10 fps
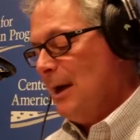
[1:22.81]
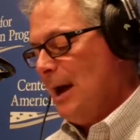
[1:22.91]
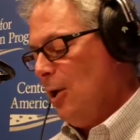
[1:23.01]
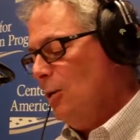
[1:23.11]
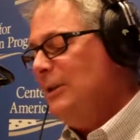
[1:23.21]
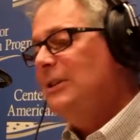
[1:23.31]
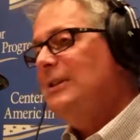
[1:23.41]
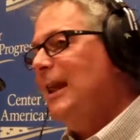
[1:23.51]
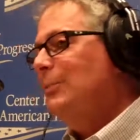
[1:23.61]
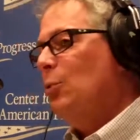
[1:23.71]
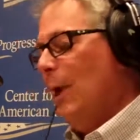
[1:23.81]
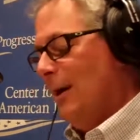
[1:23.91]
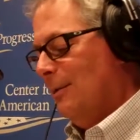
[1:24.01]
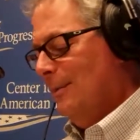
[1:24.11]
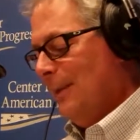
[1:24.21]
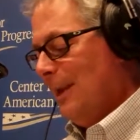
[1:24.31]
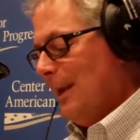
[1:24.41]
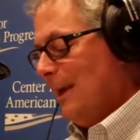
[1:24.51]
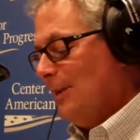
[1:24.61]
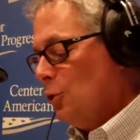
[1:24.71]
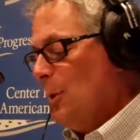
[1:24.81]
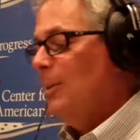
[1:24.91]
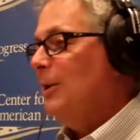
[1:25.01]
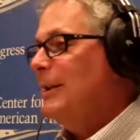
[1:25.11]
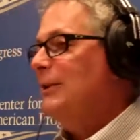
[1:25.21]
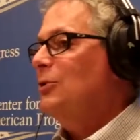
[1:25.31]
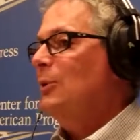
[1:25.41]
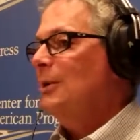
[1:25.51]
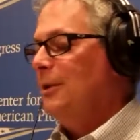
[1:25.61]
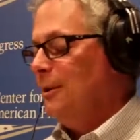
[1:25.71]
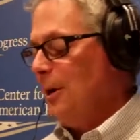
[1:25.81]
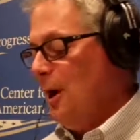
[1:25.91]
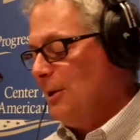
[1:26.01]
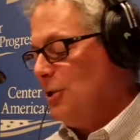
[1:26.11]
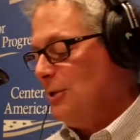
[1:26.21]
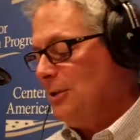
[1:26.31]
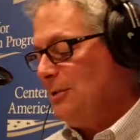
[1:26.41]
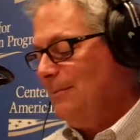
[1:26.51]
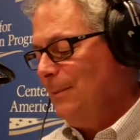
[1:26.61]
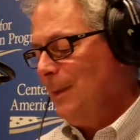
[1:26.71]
I always slept well, and I attributed it to a clear conscience.